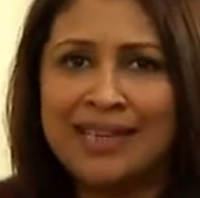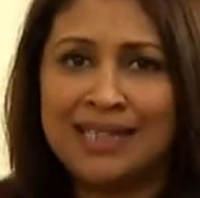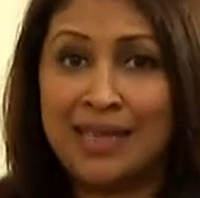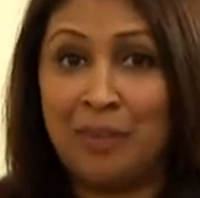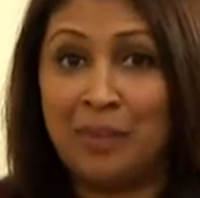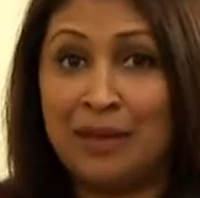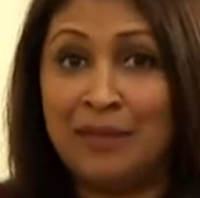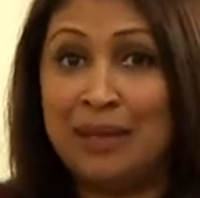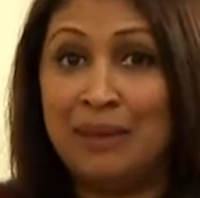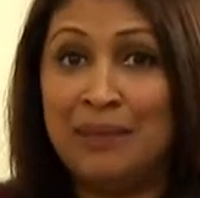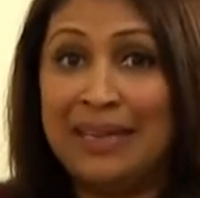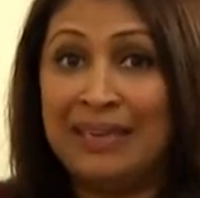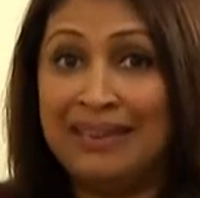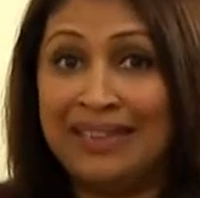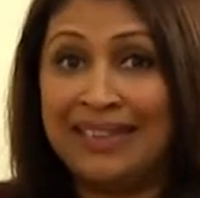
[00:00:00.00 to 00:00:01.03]
somebody will
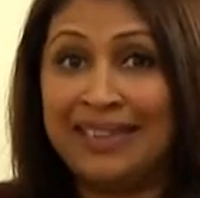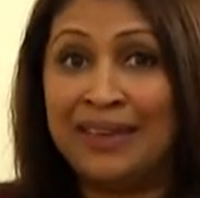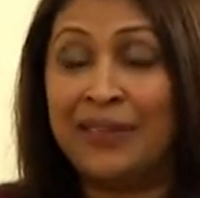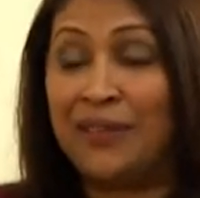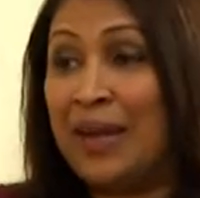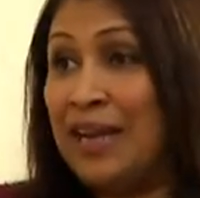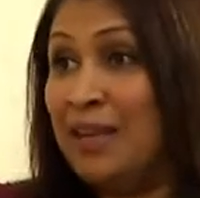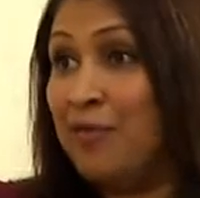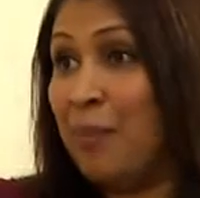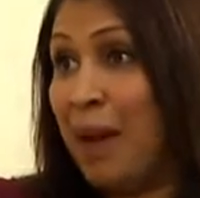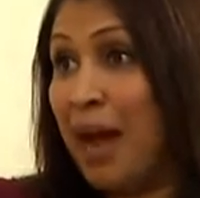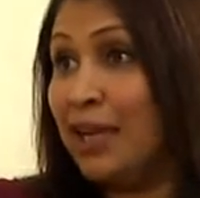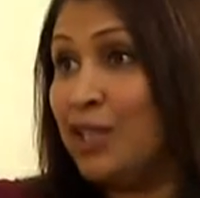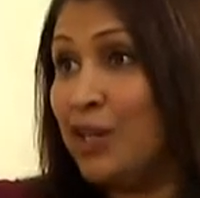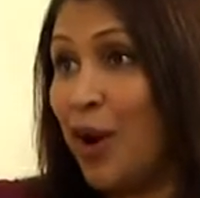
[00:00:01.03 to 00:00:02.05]
be ready for
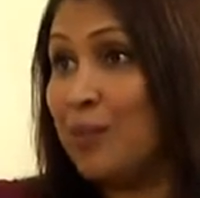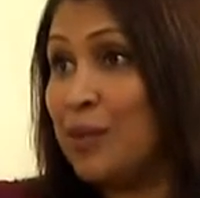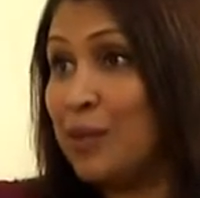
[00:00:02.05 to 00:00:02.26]
my job.